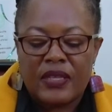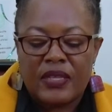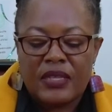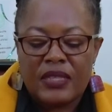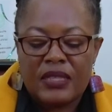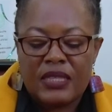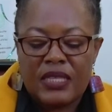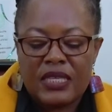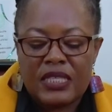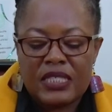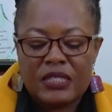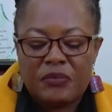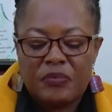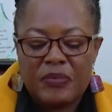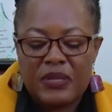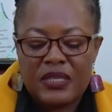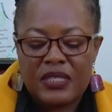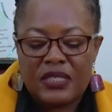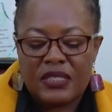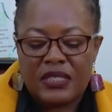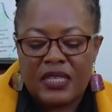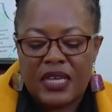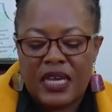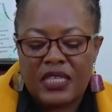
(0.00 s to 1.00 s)
This
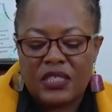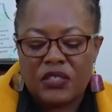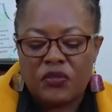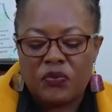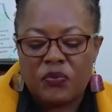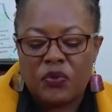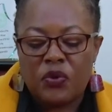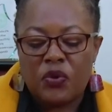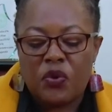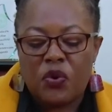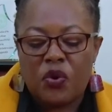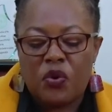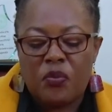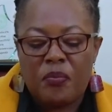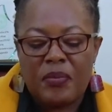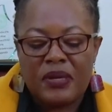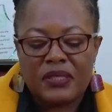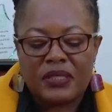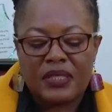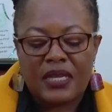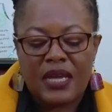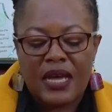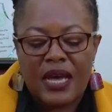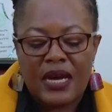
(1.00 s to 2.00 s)
means that we all
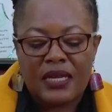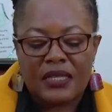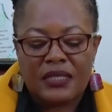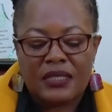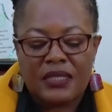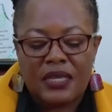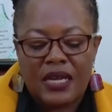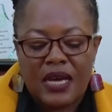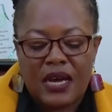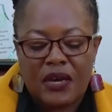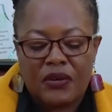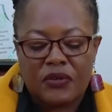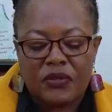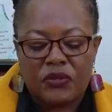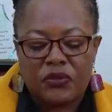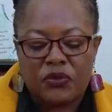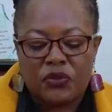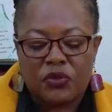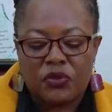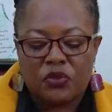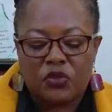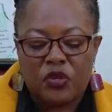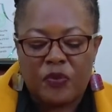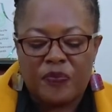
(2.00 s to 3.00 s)
must act now to
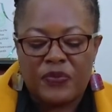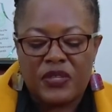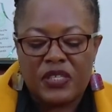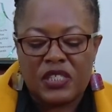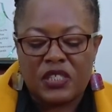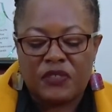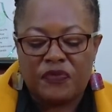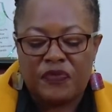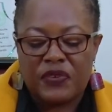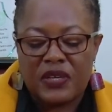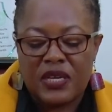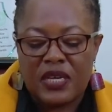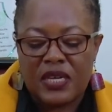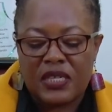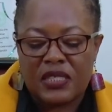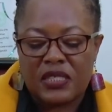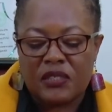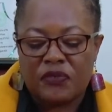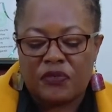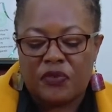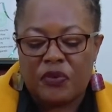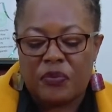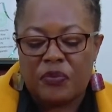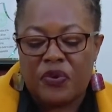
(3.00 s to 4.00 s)
stop these figures
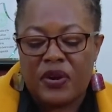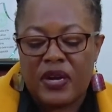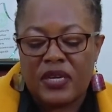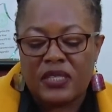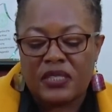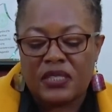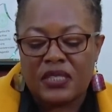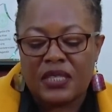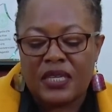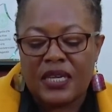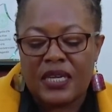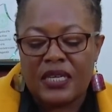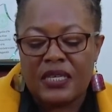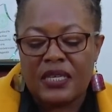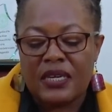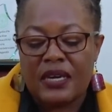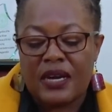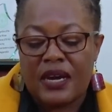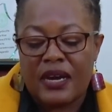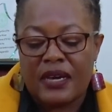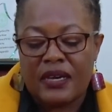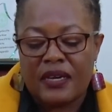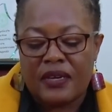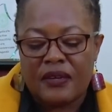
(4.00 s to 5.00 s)
from rising any
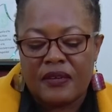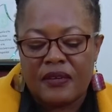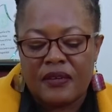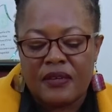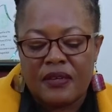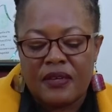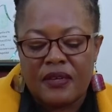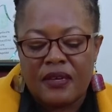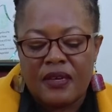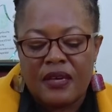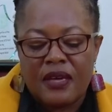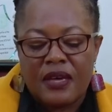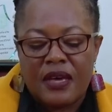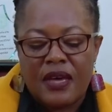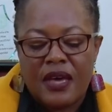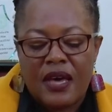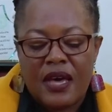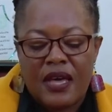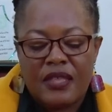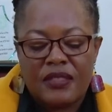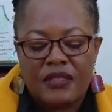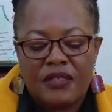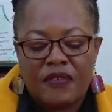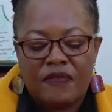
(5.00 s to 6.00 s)
higher
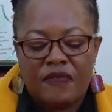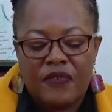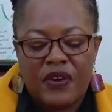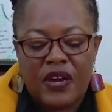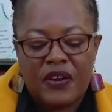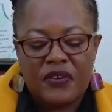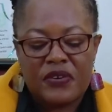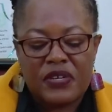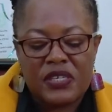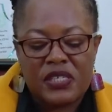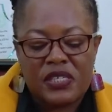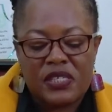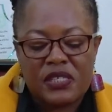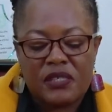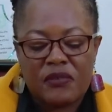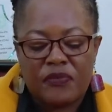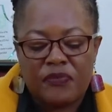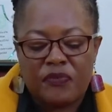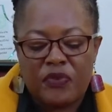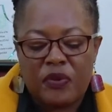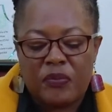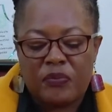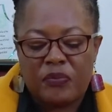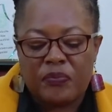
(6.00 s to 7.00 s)
and the virus
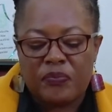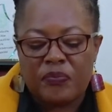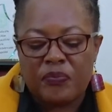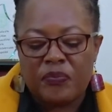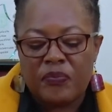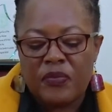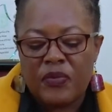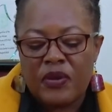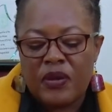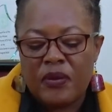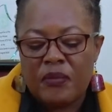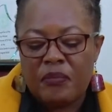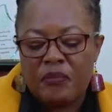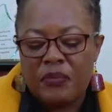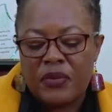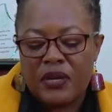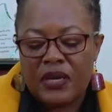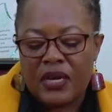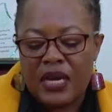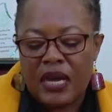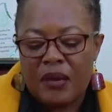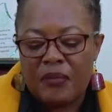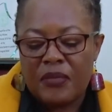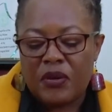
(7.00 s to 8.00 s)
from
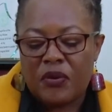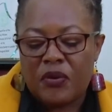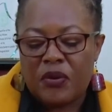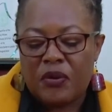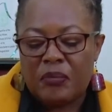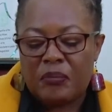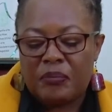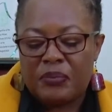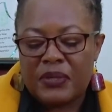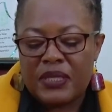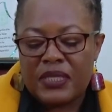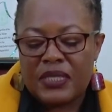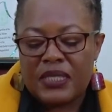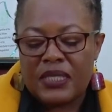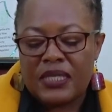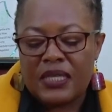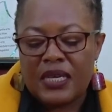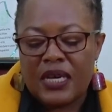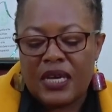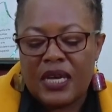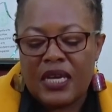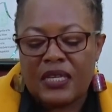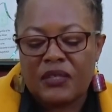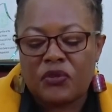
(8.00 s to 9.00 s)
becoming
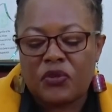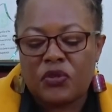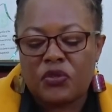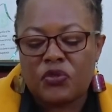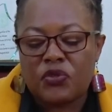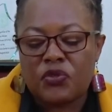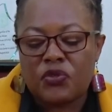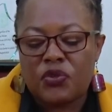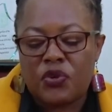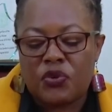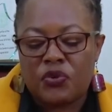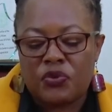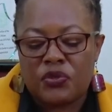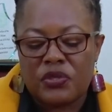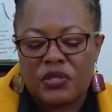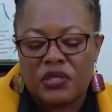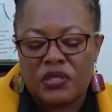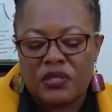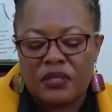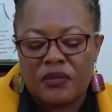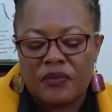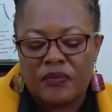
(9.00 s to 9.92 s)
completely uncontrolled.